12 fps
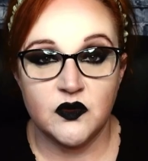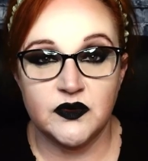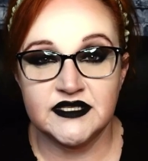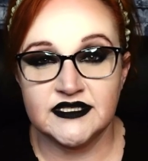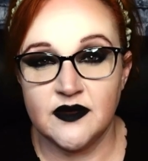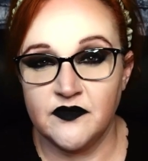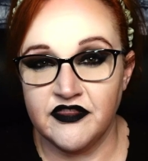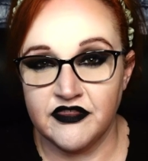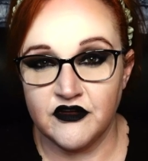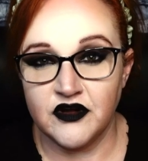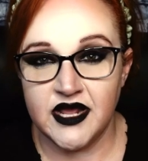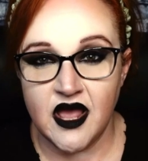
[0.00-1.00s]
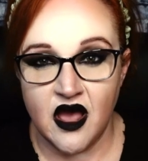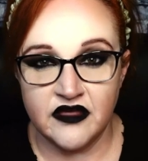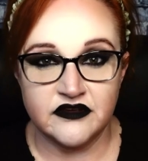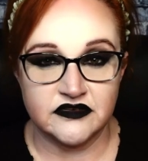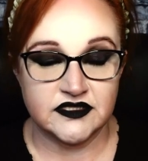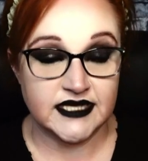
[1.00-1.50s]
with some 30
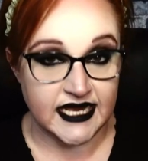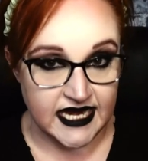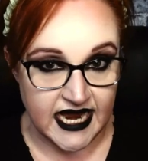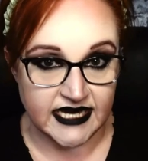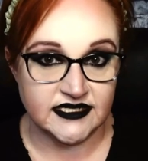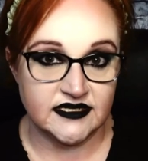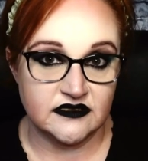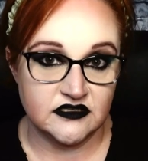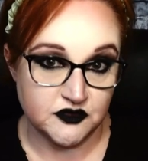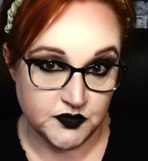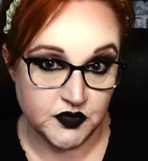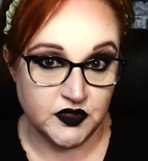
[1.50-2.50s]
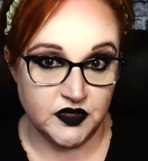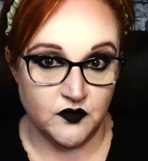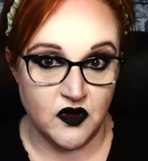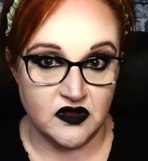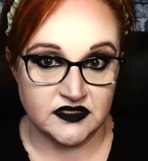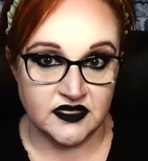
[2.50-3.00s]
others connected to
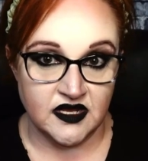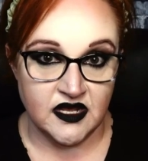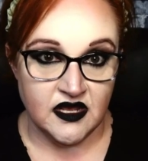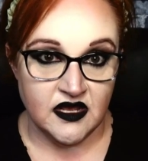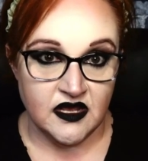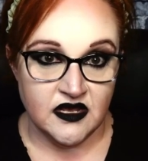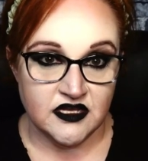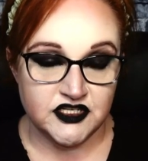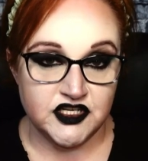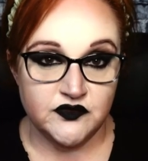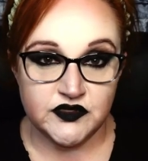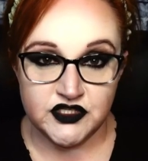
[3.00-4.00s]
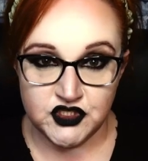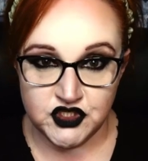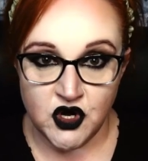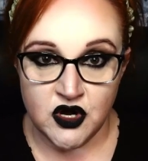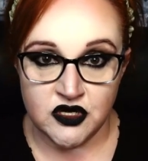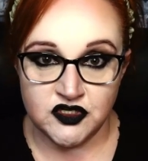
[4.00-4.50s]
Buchenwald. She was
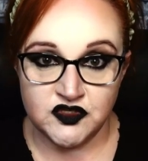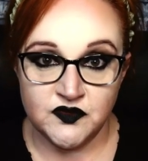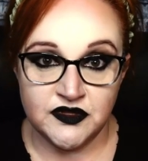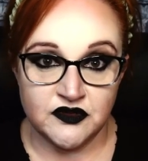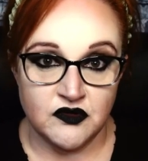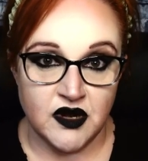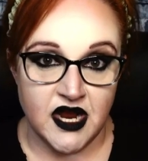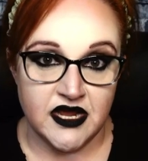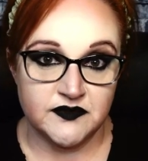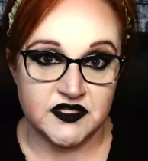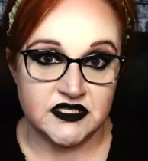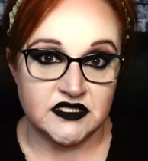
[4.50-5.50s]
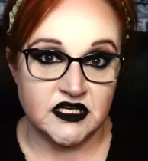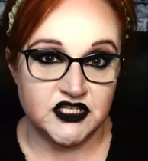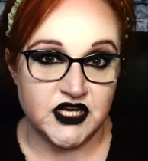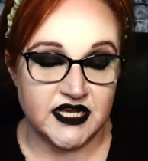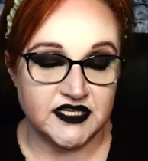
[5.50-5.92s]
charged with crimes such